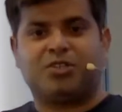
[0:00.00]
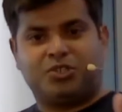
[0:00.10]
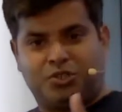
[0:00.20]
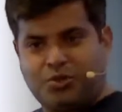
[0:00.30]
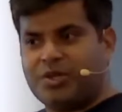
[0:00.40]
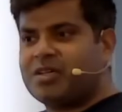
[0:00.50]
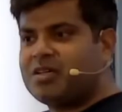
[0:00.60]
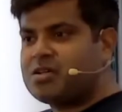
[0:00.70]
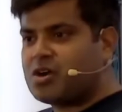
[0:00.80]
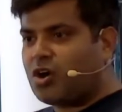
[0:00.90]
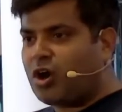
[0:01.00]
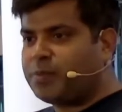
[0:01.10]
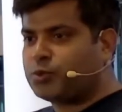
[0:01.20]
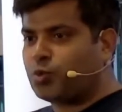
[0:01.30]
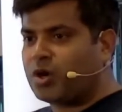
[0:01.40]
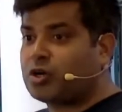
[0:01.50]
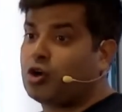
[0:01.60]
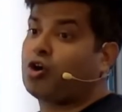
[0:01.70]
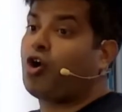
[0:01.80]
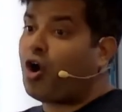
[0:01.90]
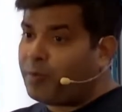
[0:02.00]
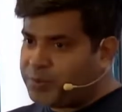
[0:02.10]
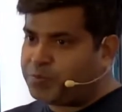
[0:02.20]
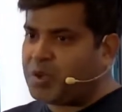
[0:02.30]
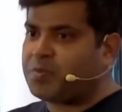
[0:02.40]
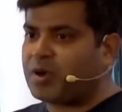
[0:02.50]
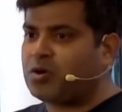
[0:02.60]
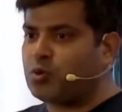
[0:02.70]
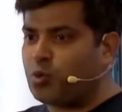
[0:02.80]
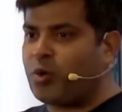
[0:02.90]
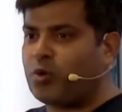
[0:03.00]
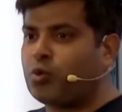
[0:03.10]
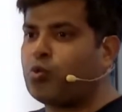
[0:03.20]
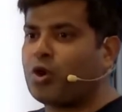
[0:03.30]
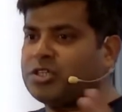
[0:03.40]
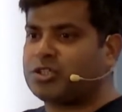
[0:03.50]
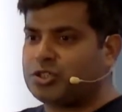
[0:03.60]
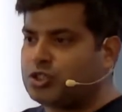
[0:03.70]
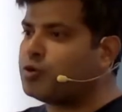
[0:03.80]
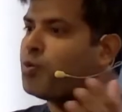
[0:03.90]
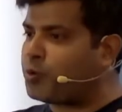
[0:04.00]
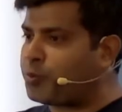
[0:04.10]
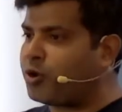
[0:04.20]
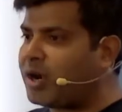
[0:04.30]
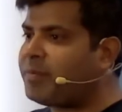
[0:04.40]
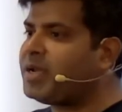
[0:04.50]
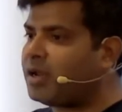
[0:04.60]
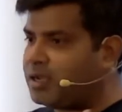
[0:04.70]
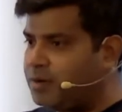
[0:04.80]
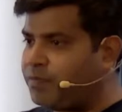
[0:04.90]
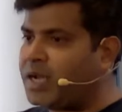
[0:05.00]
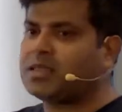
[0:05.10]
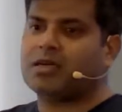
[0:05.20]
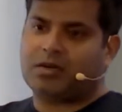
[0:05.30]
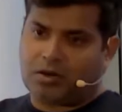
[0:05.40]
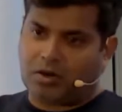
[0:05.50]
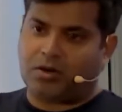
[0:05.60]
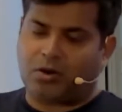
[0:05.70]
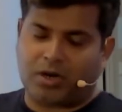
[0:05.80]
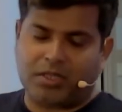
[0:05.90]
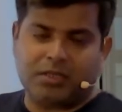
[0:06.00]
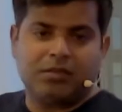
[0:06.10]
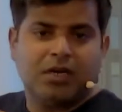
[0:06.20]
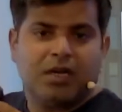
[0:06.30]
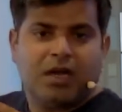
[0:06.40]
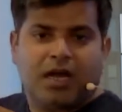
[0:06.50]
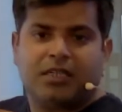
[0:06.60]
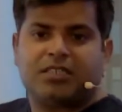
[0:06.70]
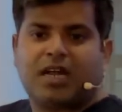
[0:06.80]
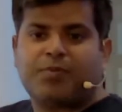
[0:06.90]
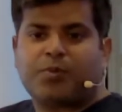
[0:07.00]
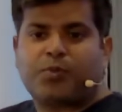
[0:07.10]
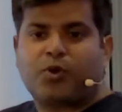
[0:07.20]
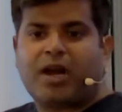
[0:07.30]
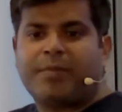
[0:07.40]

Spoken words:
doing ops work or ops people who wanted to do more programming, like in Python or other type of programming